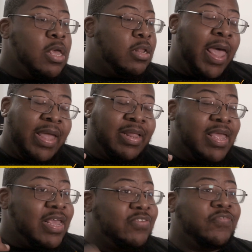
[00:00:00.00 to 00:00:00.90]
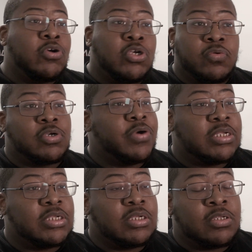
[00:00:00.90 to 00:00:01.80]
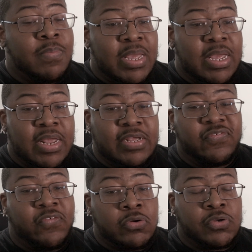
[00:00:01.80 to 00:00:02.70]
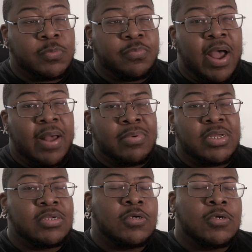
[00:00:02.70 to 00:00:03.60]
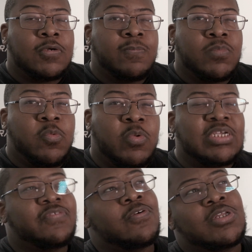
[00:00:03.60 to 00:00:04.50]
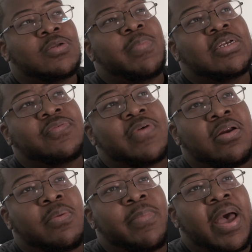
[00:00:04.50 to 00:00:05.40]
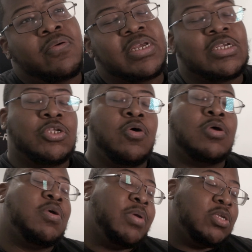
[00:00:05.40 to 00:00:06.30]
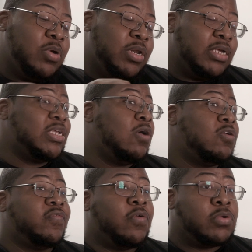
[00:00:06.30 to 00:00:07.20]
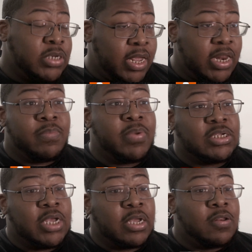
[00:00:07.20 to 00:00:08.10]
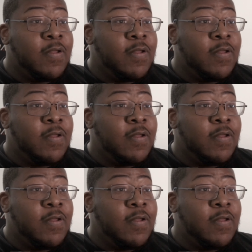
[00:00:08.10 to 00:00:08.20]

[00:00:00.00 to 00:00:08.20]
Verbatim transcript: Like, his first was crazy. To me, his first was probably, was his first the best round in the battle? It's a toss-up between XL's first and Hennyman's second.